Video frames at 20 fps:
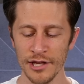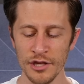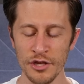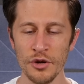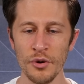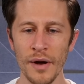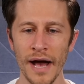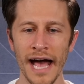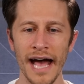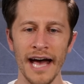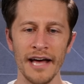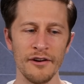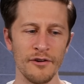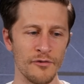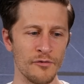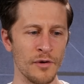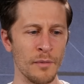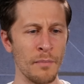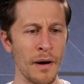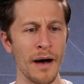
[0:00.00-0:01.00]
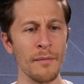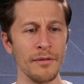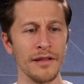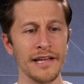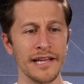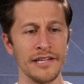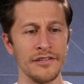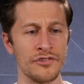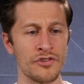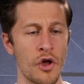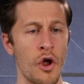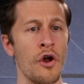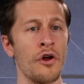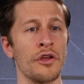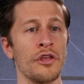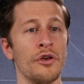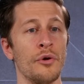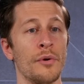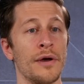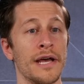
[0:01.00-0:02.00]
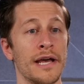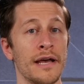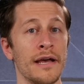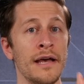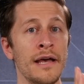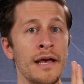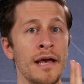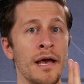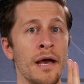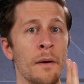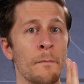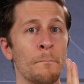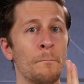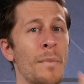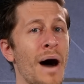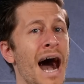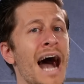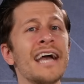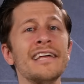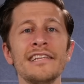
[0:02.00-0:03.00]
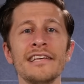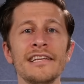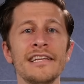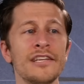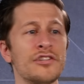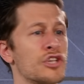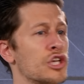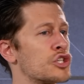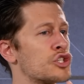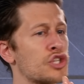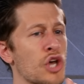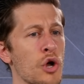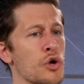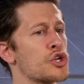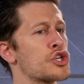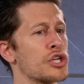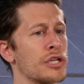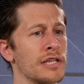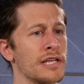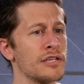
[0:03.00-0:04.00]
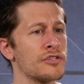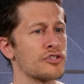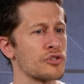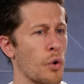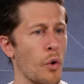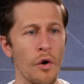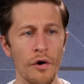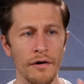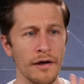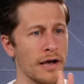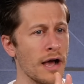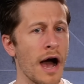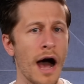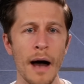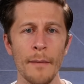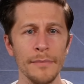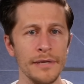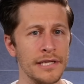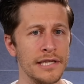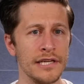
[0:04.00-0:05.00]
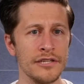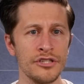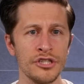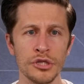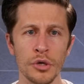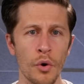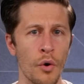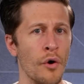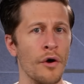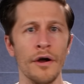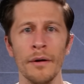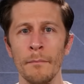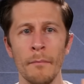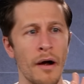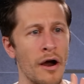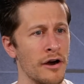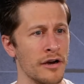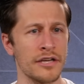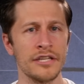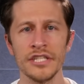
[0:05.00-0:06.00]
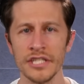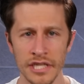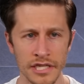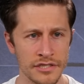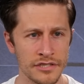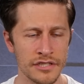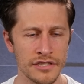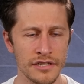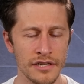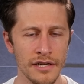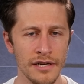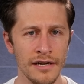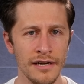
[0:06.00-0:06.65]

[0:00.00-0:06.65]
you had Republicans arguing Biden is a socialist or a communist or a Marxist.